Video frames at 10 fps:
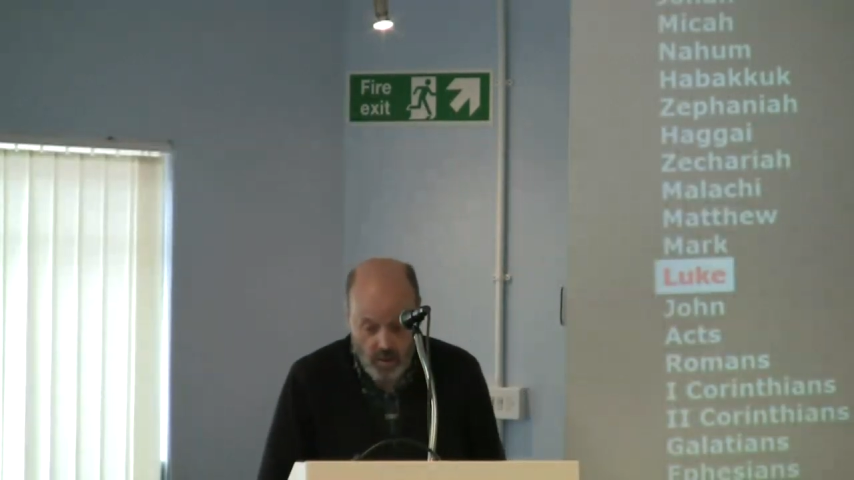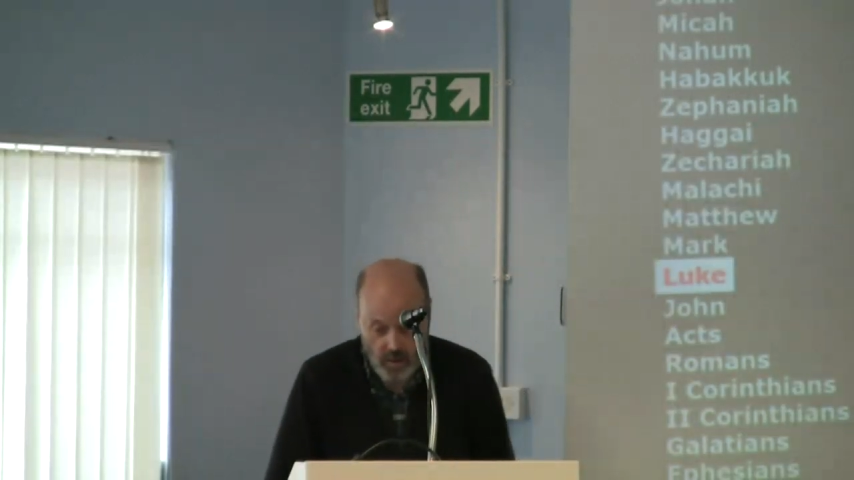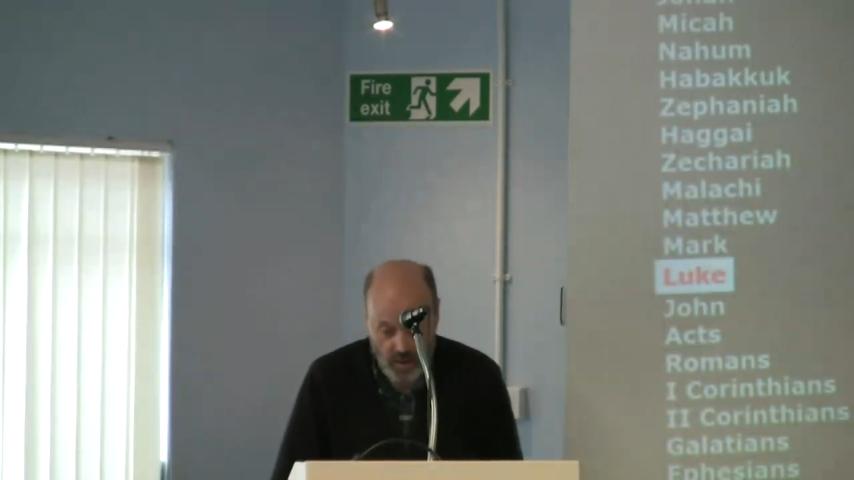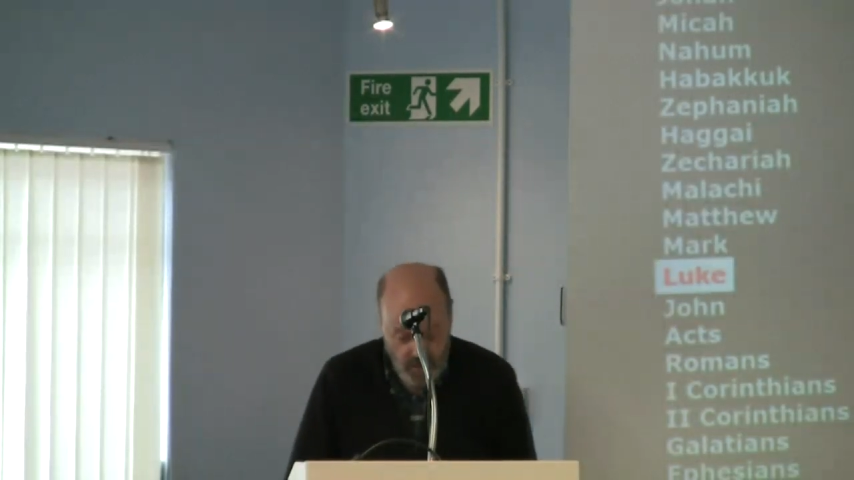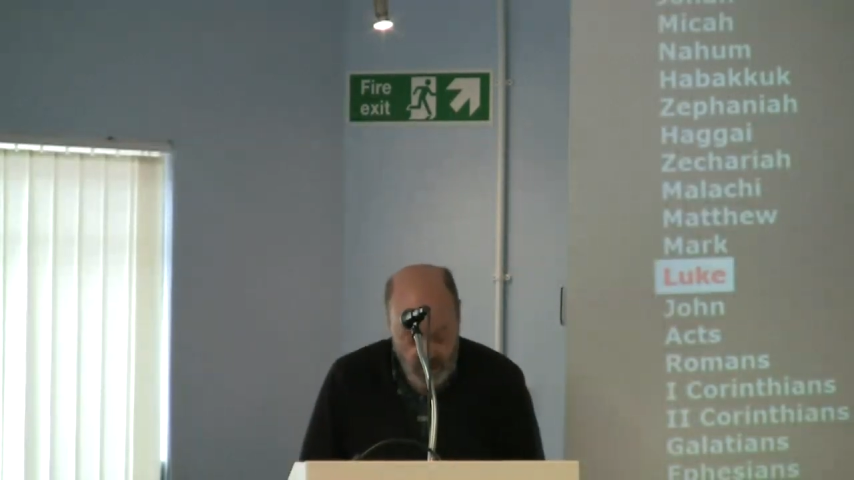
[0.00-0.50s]

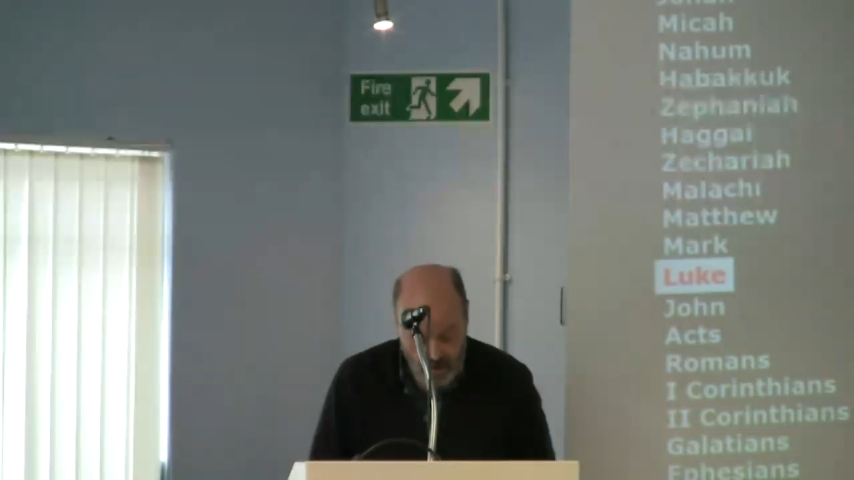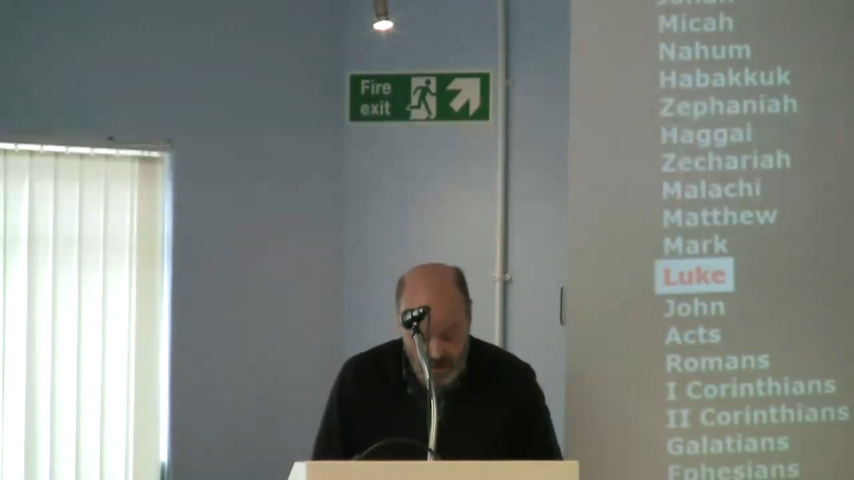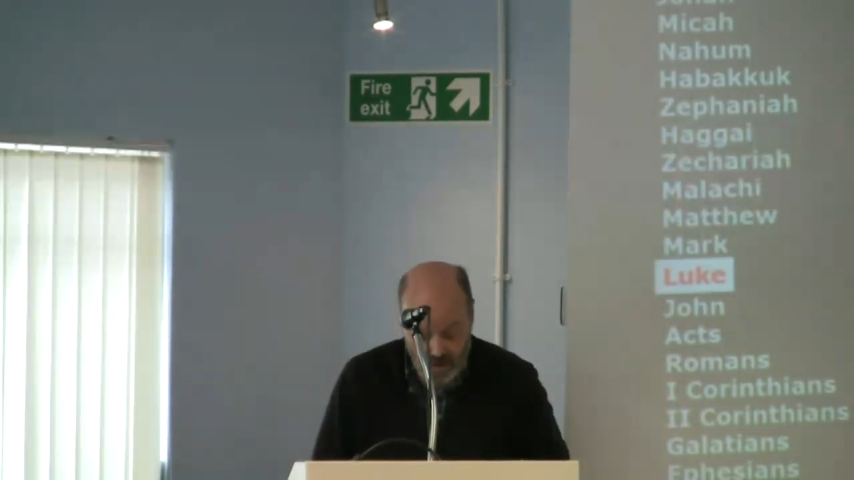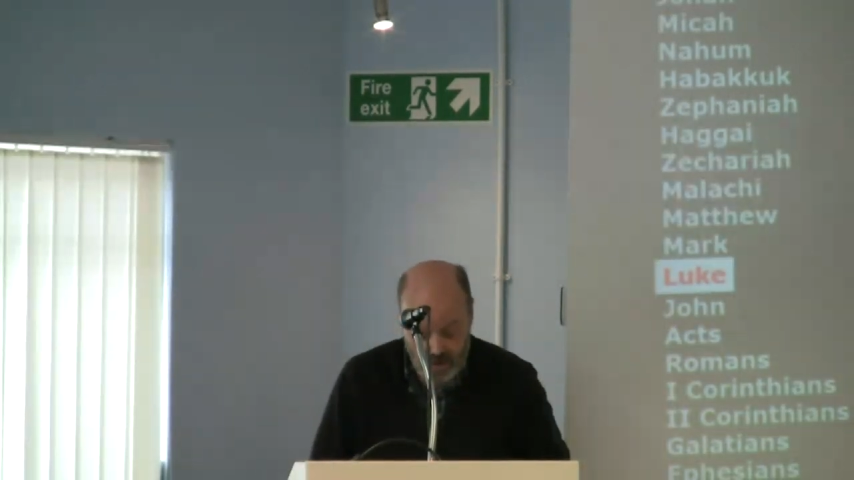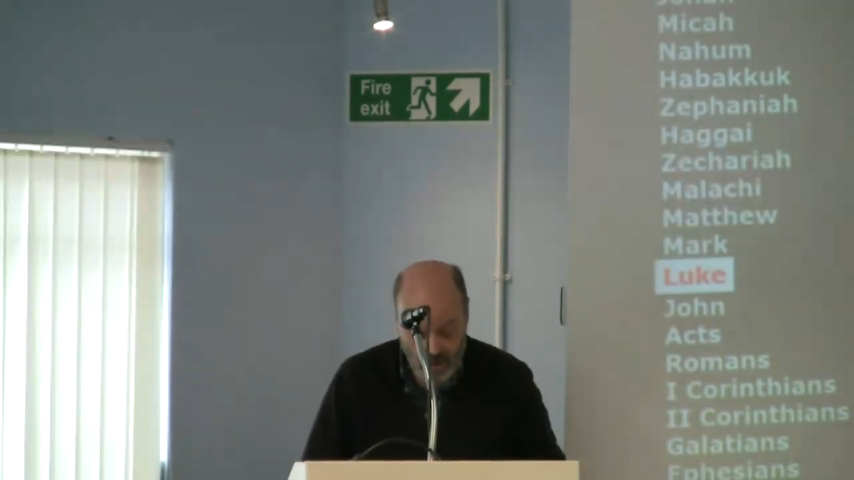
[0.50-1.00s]
It
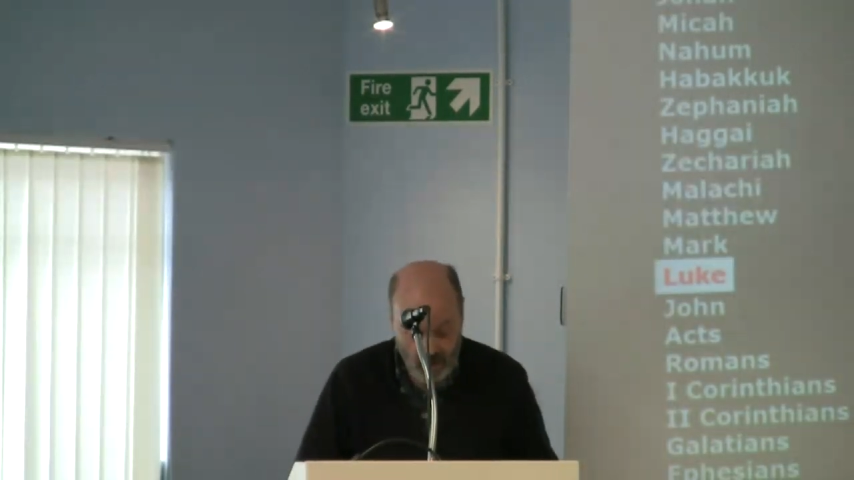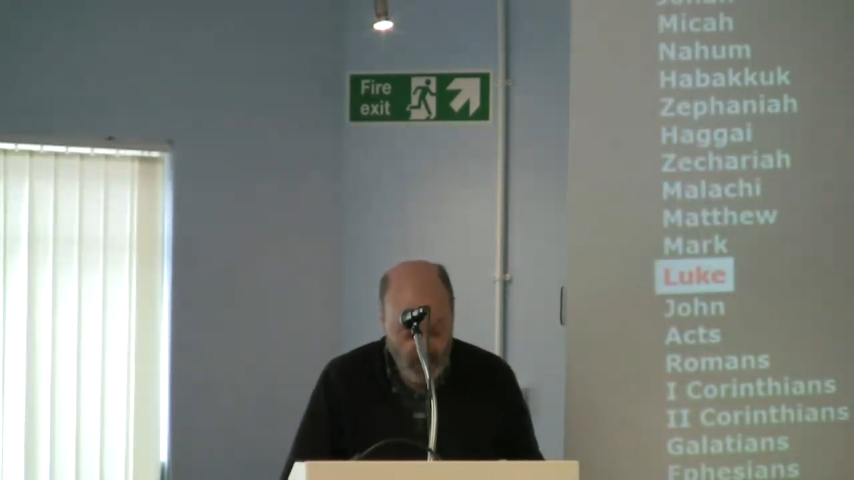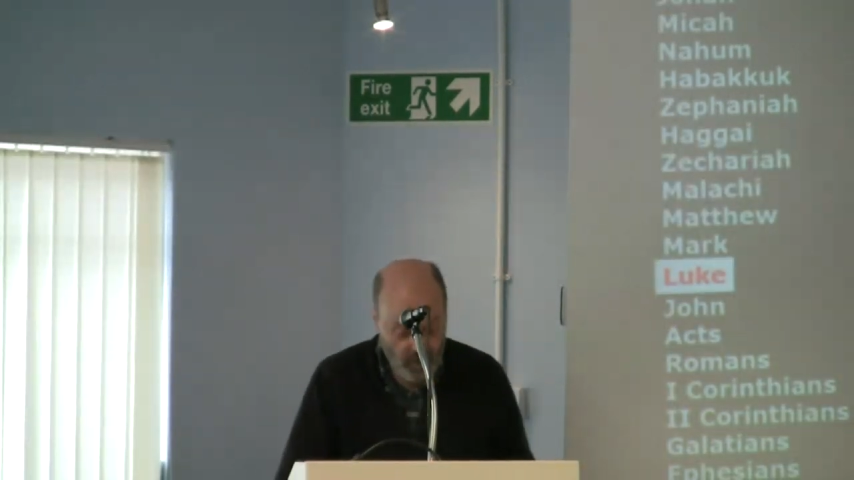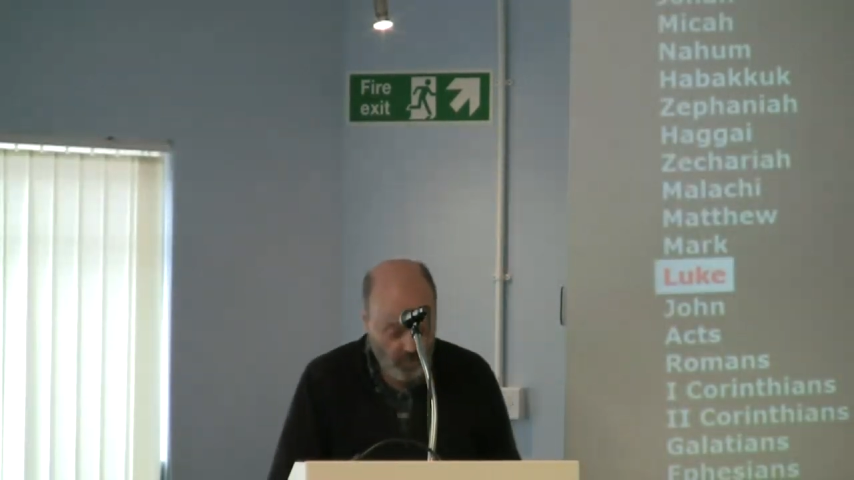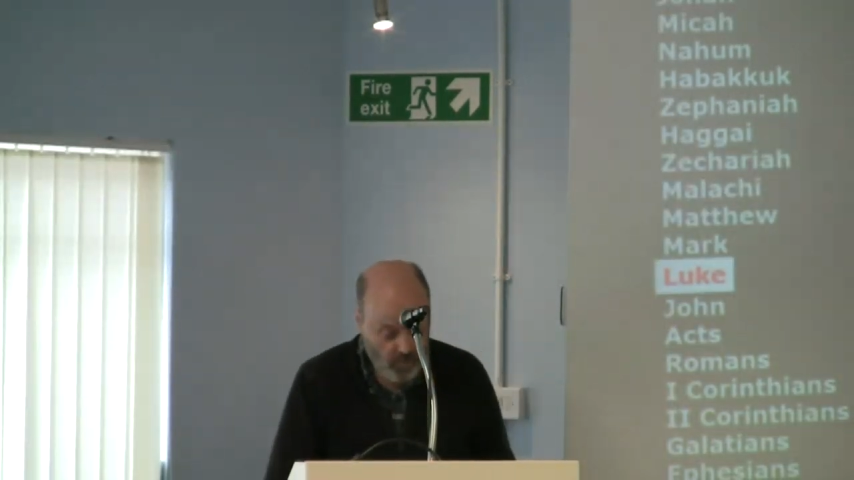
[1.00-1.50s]
says
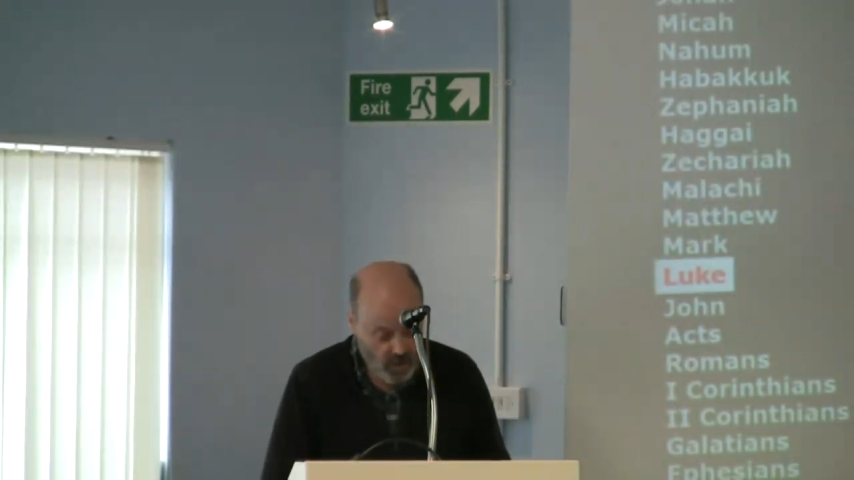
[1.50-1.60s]
that